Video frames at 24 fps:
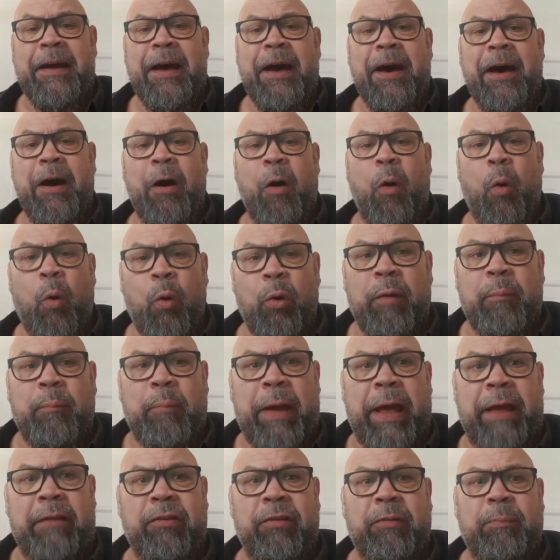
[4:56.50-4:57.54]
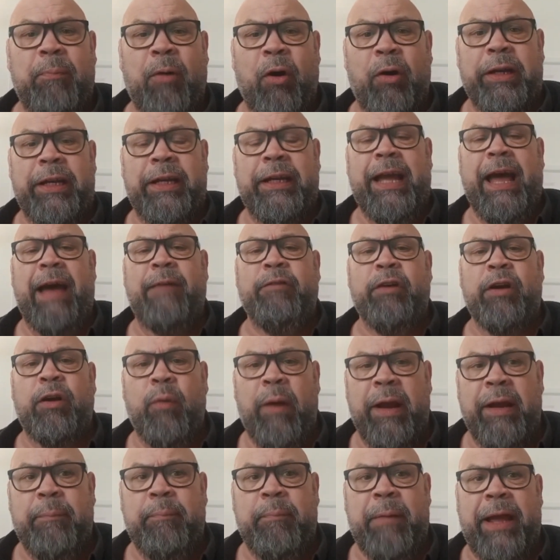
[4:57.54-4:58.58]
All the best, Mike. Have a
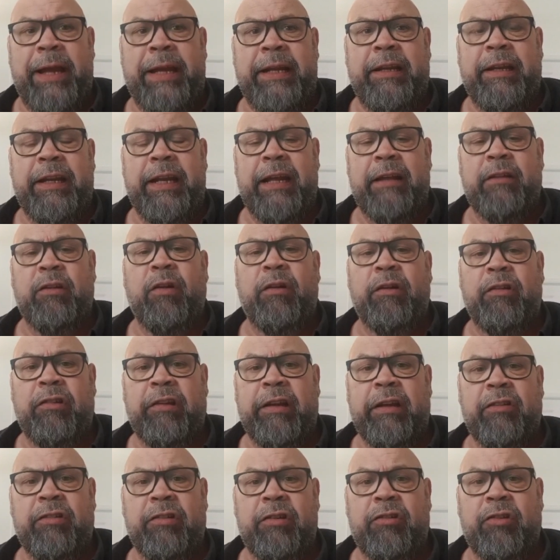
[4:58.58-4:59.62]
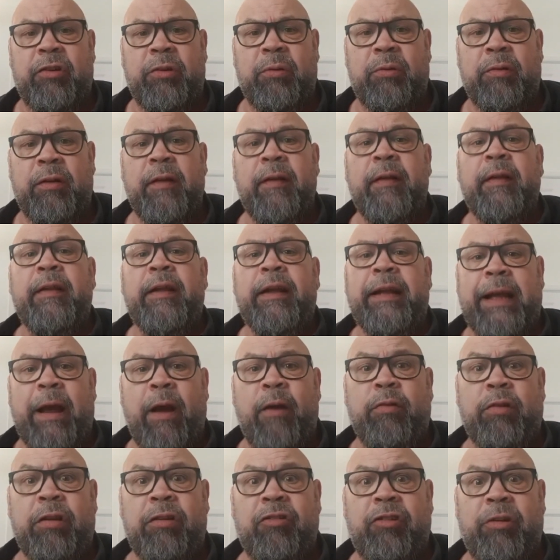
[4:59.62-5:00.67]
great 80th on the 6th of June.
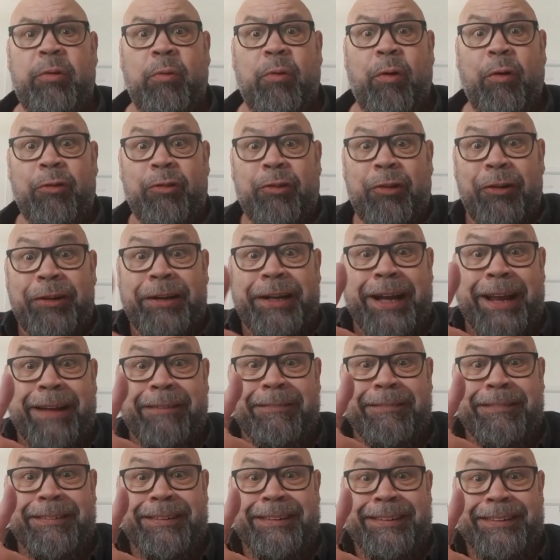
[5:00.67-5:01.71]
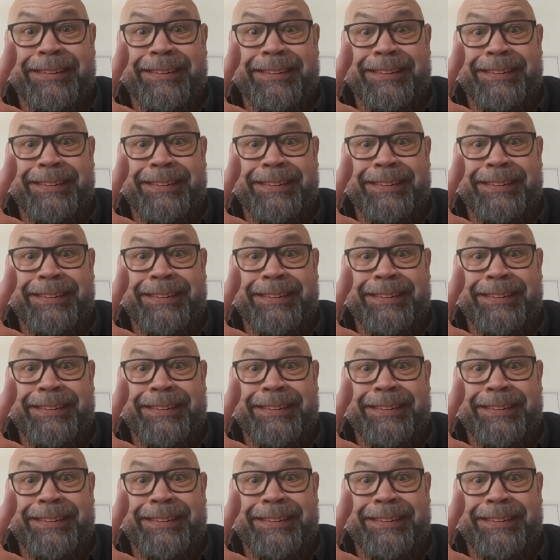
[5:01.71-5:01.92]
Gareth and Chilcott signing out.